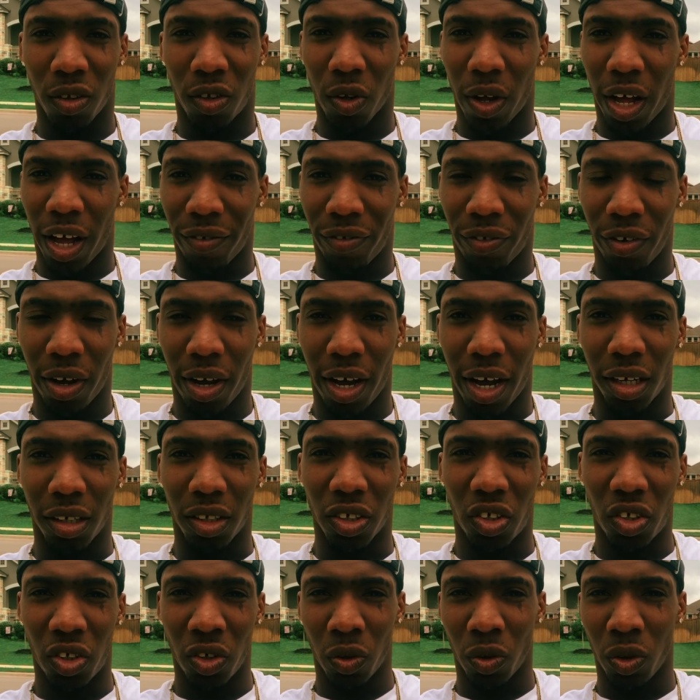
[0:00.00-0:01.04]
So after I had the
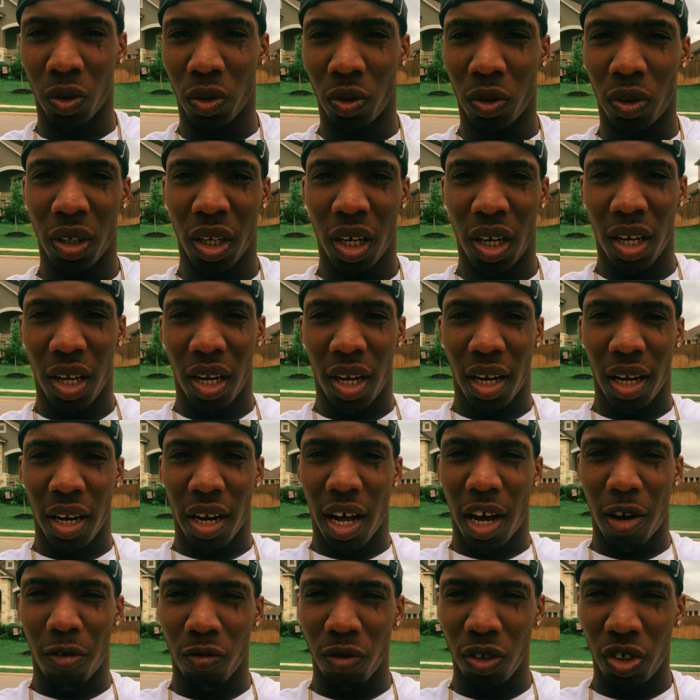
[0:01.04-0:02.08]
cereal,
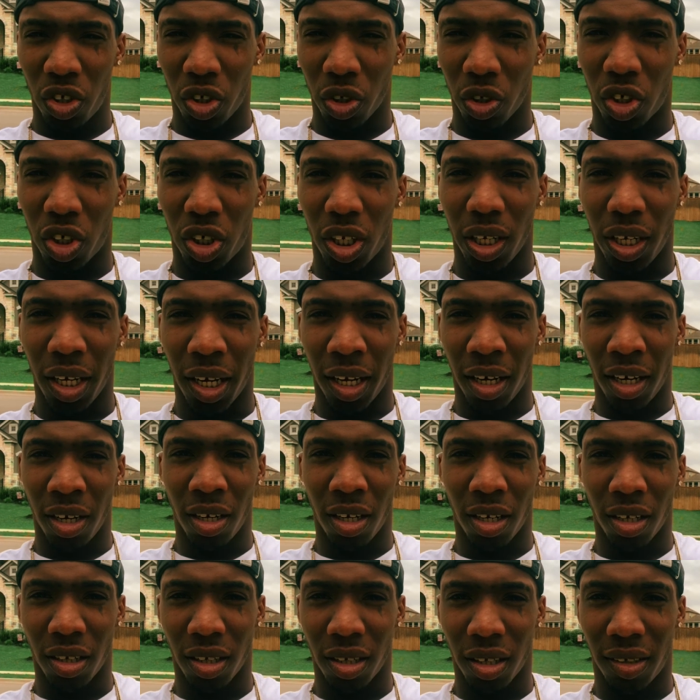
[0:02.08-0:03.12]
I researched again, and
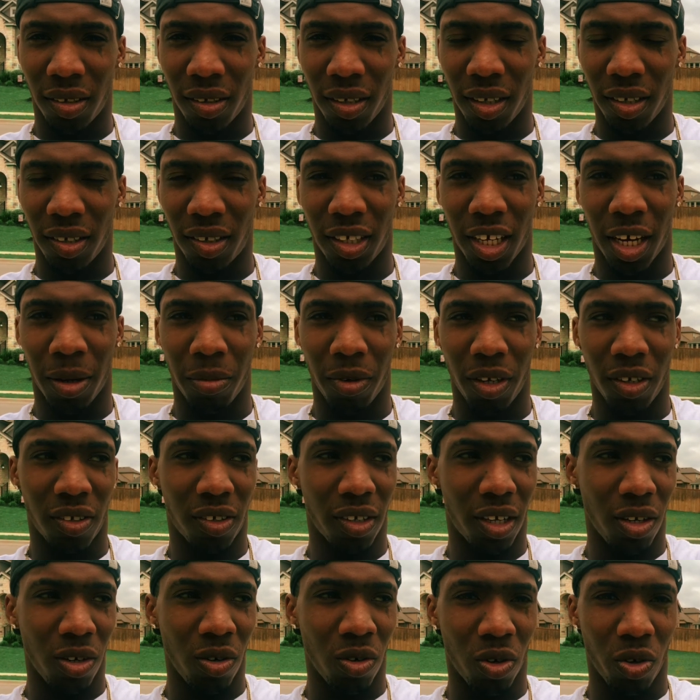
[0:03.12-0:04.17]
this time they
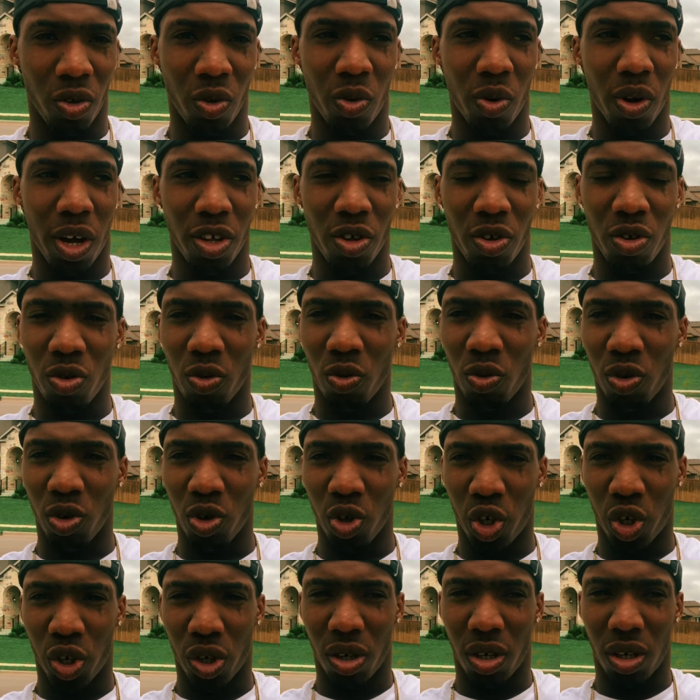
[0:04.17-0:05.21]
said, you know, you
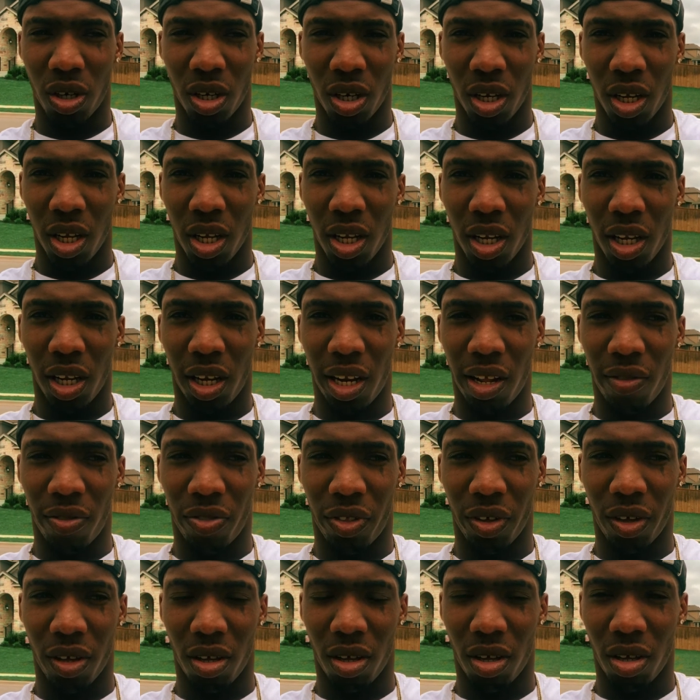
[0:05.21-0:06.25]
should let
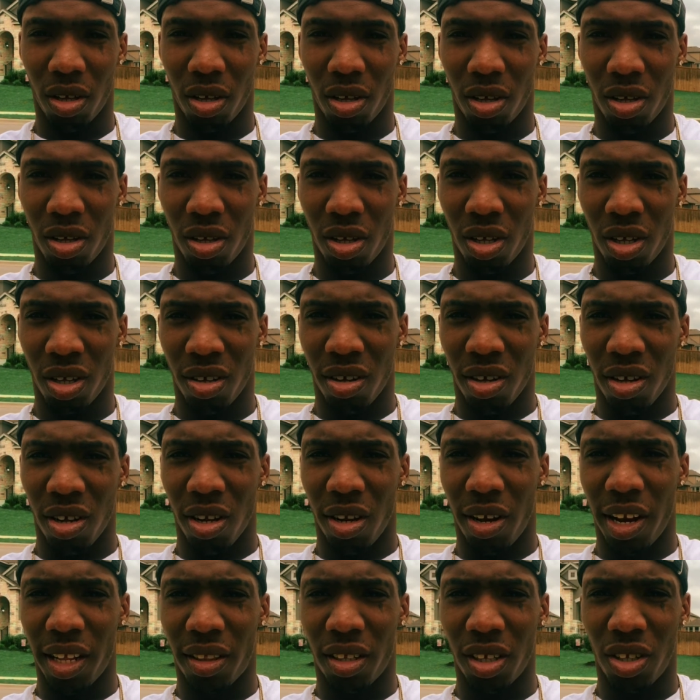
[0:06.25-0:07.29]
the
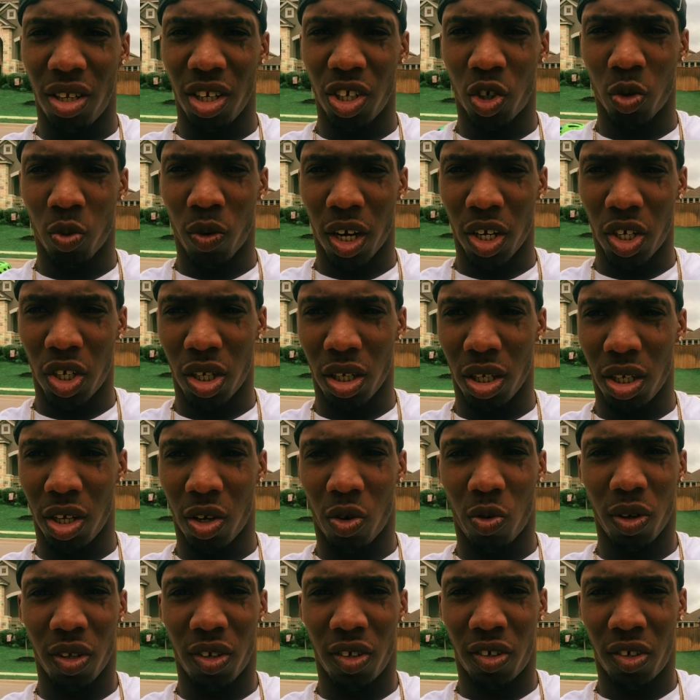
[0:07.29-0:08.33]
dishwashing
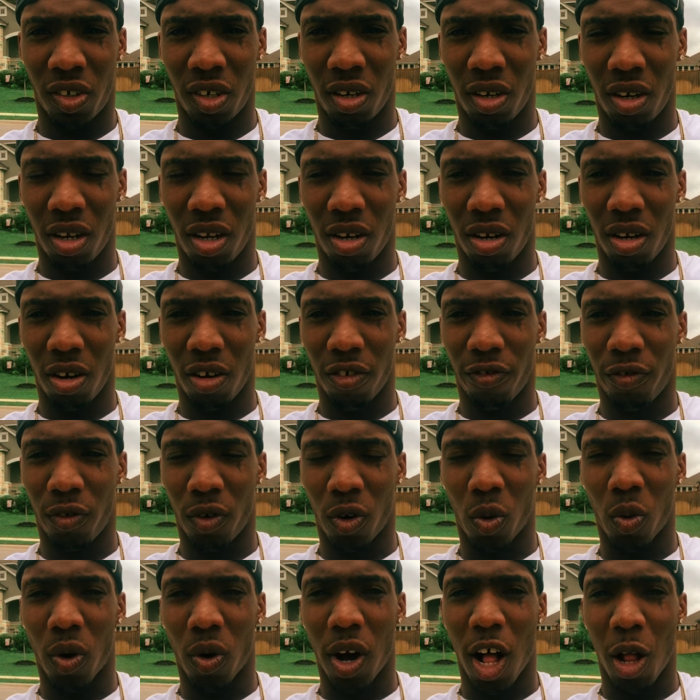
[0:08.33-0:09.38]
liquid sit in there for a
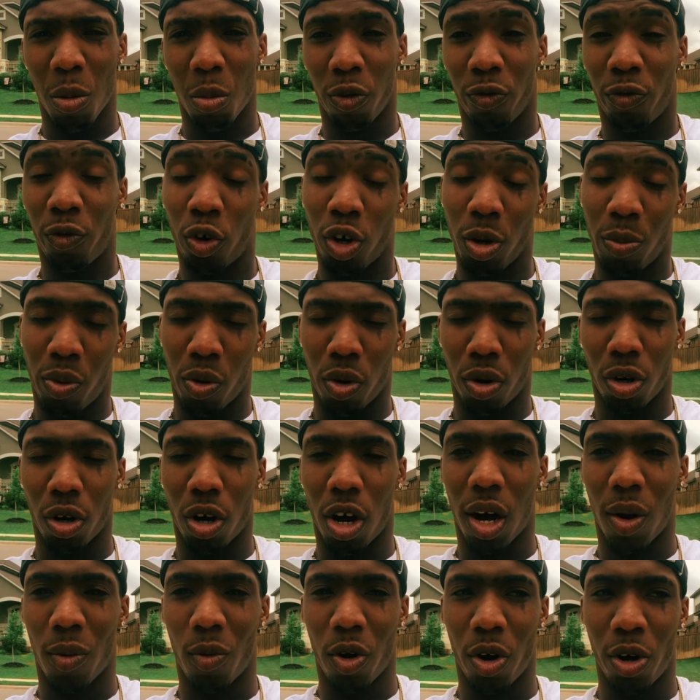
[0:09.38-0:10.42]
while before you pour in the
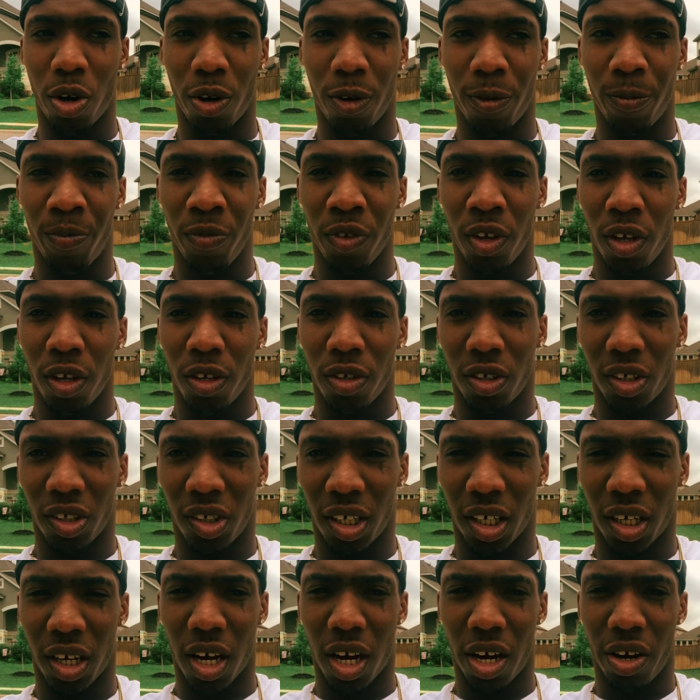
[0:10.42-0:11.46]
hot water. So I was
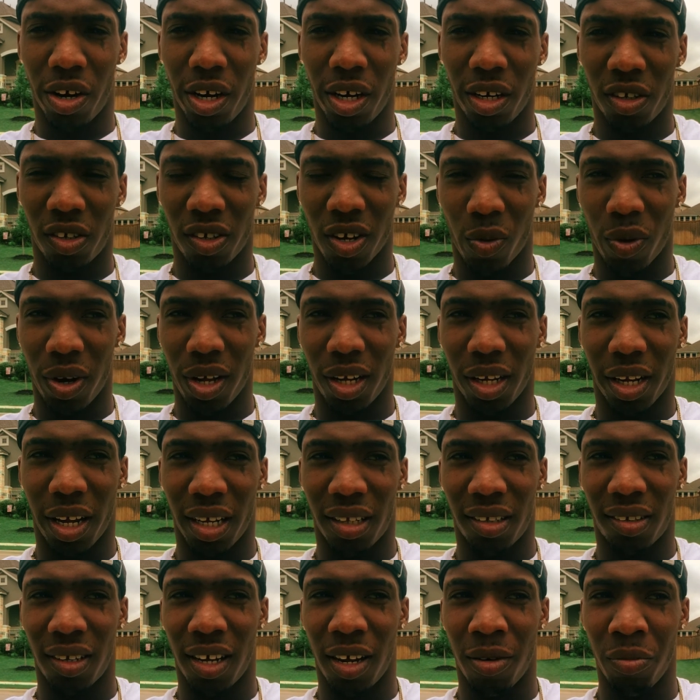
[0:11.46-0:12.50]
like, all right. So I waited like
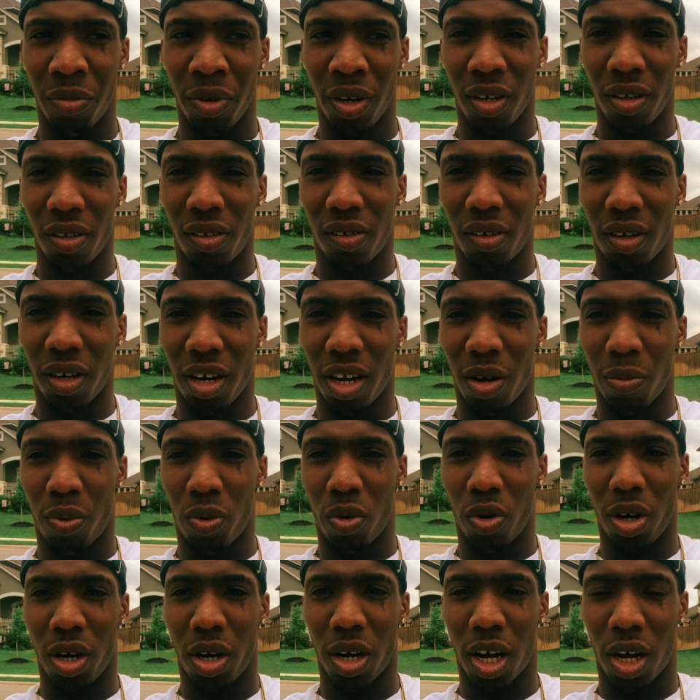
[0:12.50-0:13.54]
10 minutes and then I
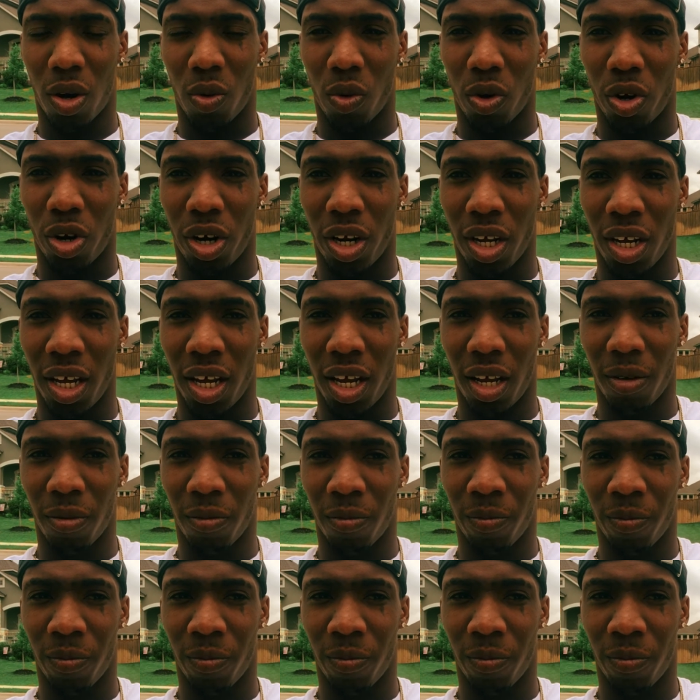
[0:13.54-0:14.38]
poured in hot water again.